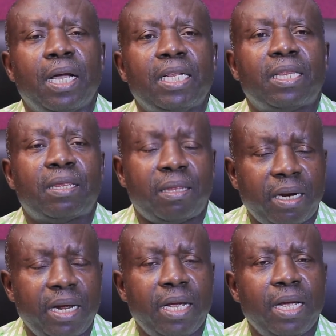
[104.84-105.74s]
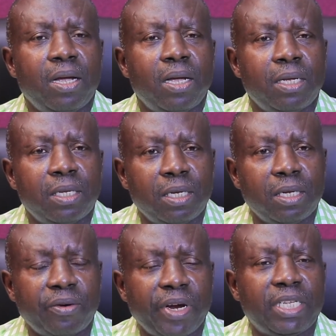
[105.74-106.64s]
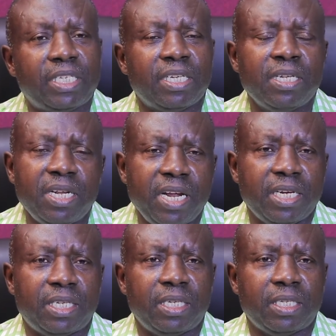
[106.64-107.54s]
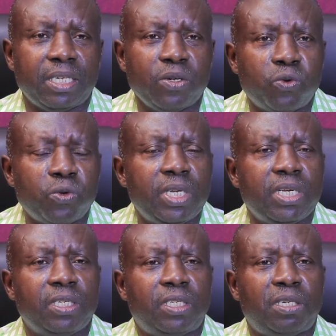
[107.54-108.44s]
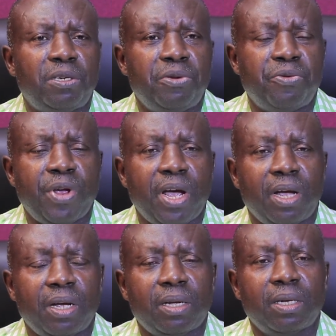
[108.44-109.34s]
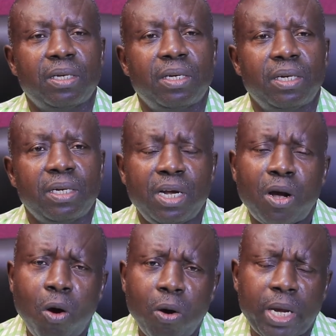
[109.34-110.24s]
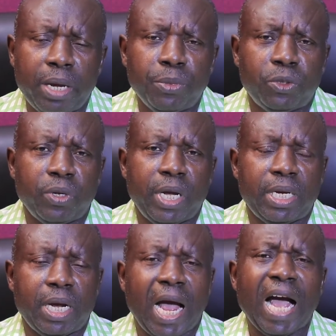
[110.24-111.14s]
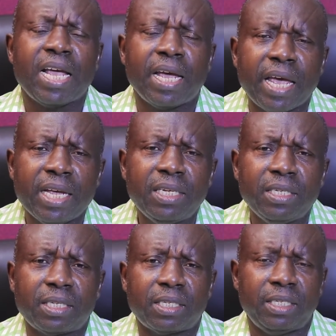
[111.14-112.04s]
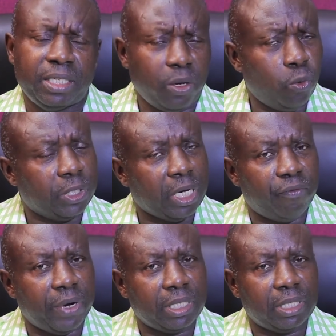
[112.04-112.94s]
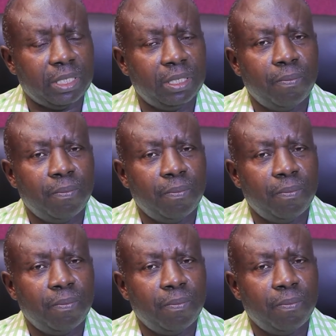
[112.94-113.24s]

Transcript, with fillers: And three great nations, including Syria, they all came together against Jehoshaphat.